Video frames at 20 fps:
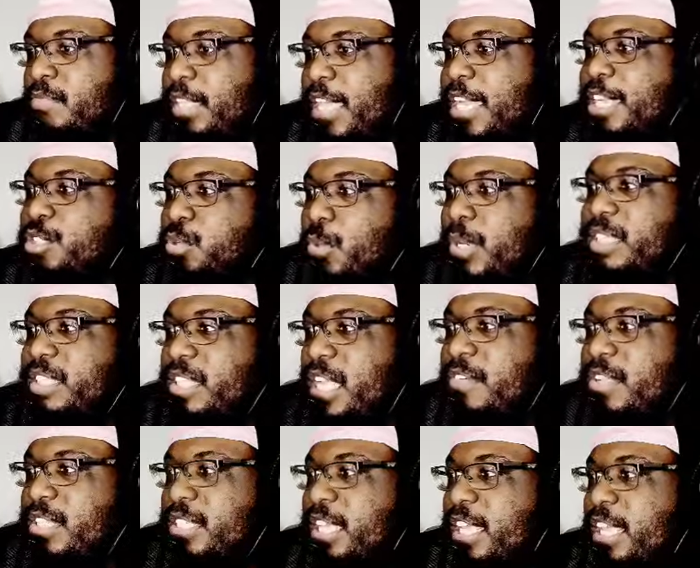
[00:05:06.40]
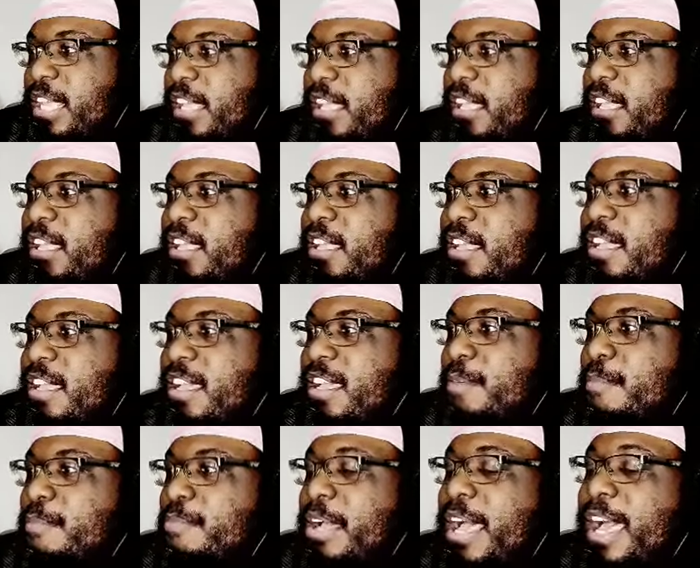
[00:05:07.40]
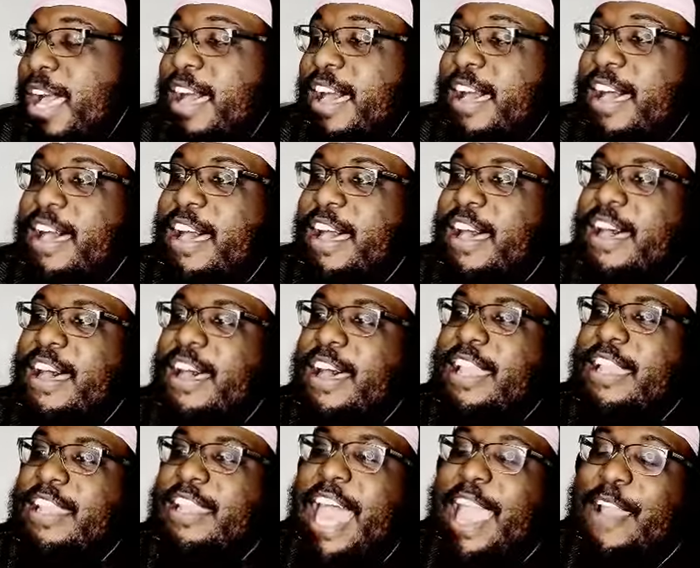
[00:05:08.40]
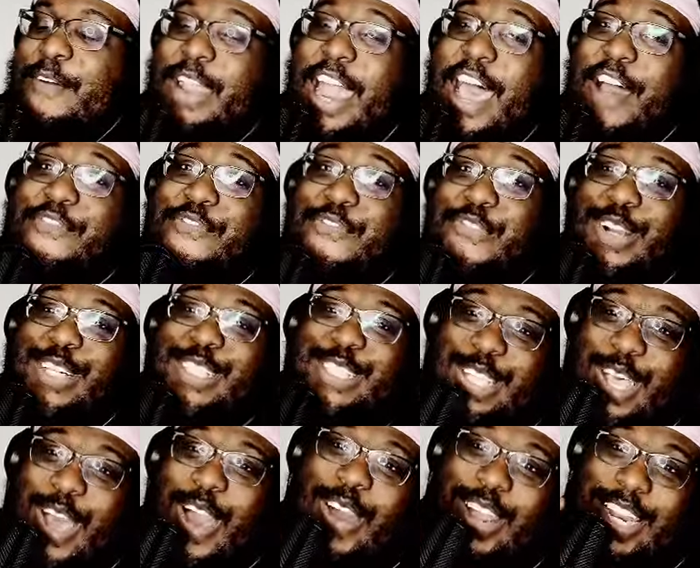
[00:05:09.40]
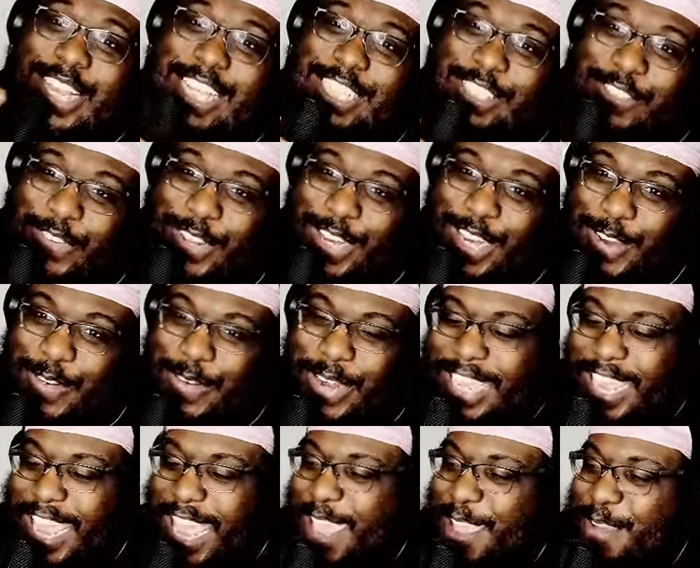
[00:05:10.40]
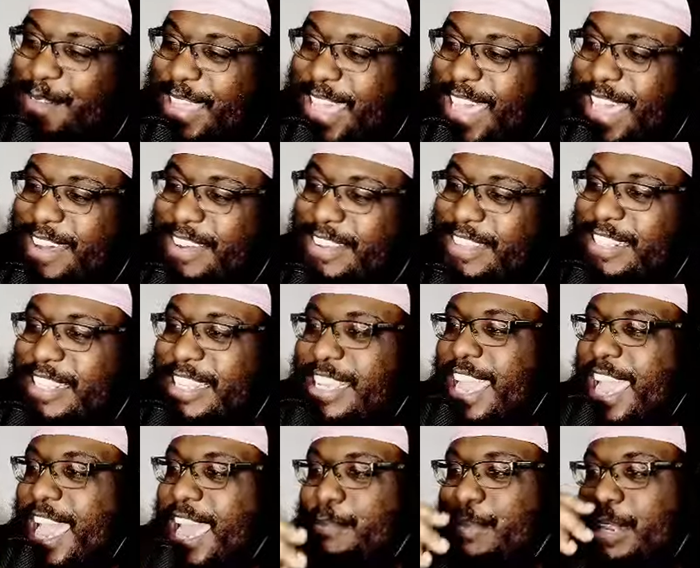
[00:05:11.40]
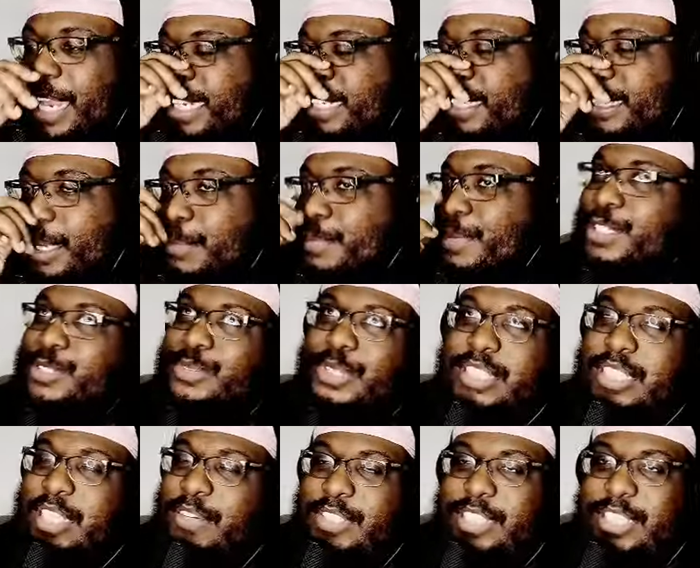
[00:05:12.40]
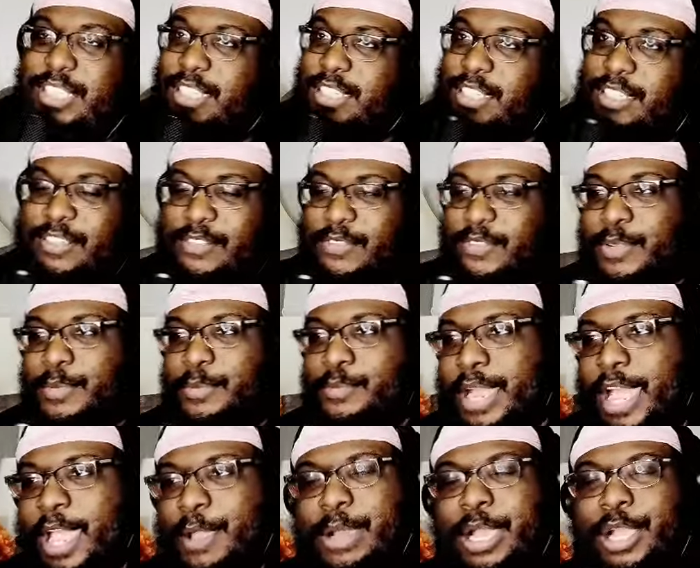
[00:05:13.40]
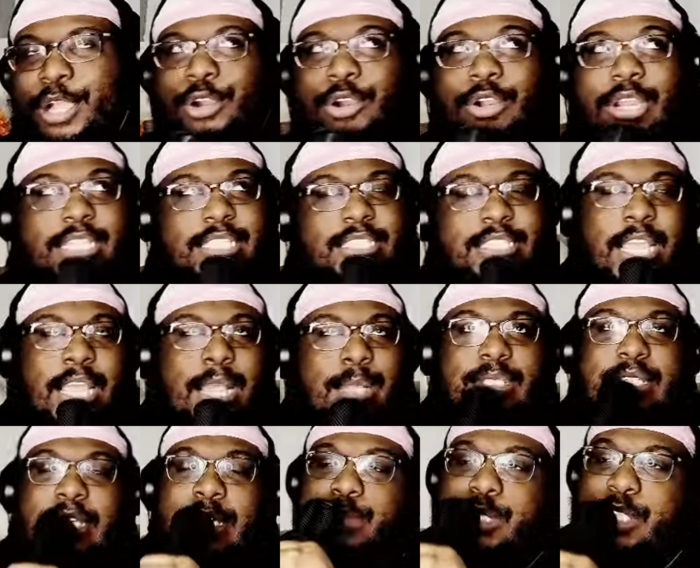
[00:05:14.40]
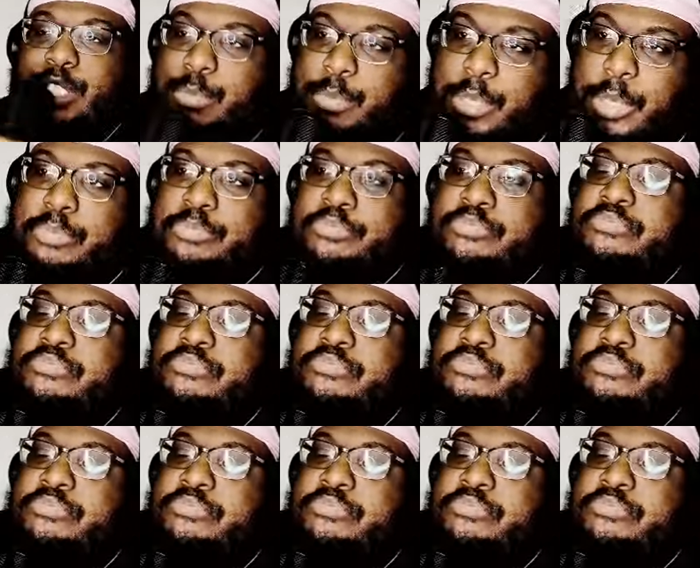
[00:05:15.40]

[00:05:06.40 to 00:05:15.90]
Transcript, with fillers: Yeah, 2017. Bruh, like when I first saw this video when it came out, had to be like the summer of 2017. Probably my girl at the time sent it to me.